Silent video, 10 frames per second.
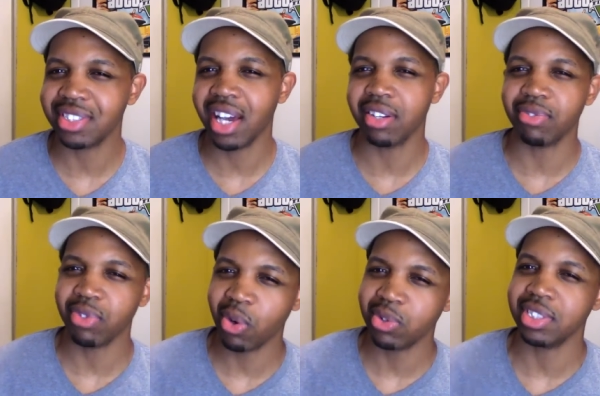kind of
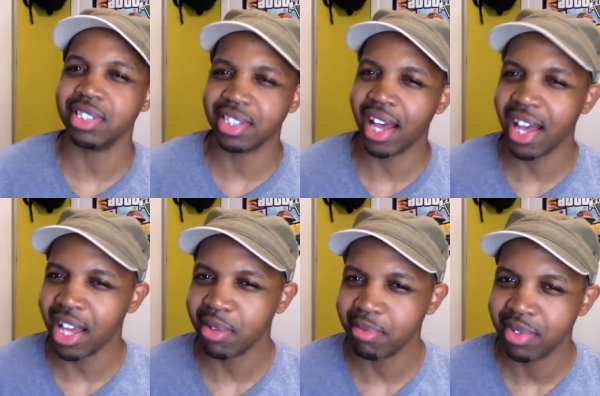froze in
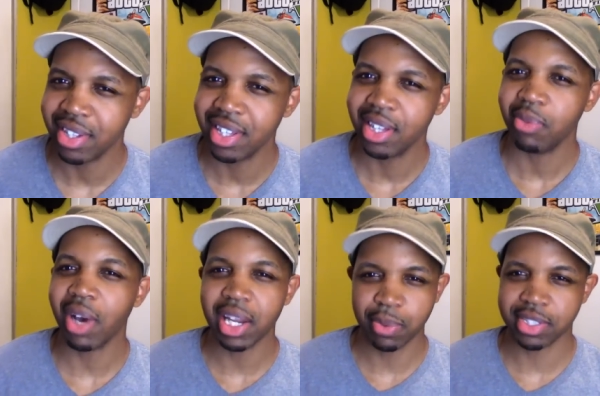time
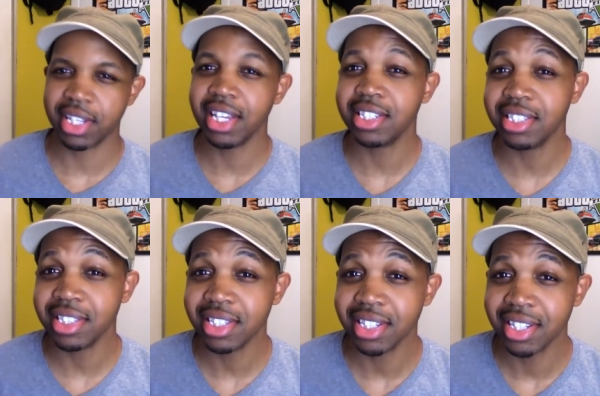while they was kissing.